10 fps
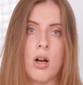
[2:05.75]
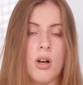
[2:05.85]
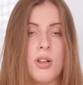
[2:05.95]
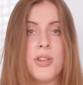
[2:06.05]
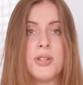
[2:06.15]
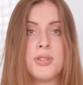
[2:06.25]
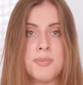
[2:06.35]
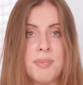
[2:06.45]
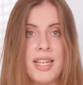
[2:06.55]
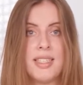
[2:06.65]
All those
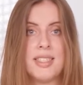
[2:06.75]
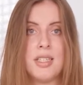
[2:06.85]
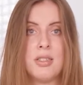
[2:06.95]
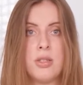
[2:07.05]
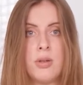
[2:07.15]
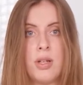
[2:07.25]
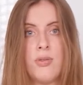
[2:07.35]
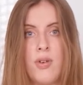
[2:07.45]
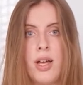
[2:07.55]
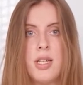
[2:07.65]
bases you can
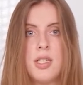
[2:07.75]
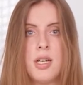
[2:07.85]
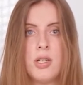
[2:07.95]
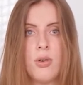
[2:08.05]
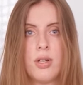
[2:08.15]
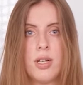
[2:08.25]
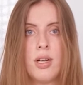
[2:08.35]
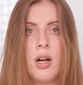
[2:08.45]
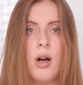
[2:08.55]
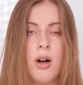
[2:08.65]
find in
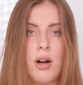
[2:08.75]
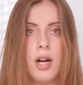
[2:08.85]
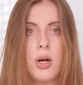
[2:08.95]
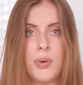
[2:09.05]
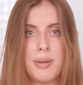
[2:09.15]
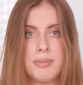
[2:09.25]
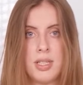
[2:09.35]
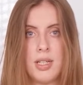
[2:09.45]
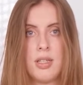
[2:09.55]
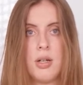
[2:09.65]
order on our
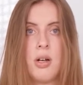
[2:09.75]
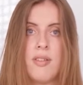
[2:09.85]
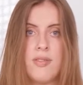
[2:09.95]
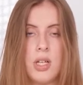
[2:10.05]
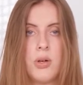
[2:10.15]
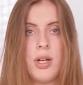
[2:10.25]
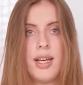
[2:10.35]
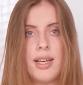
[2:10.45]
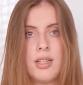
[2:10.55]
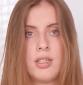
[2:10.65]
website,
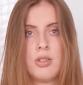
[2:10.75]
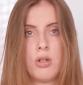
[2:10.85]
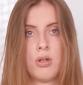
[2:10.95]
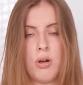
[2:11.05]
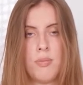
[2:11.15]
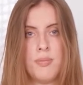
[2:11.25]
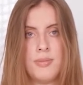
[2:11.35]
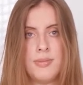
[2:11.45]
velonainc.com.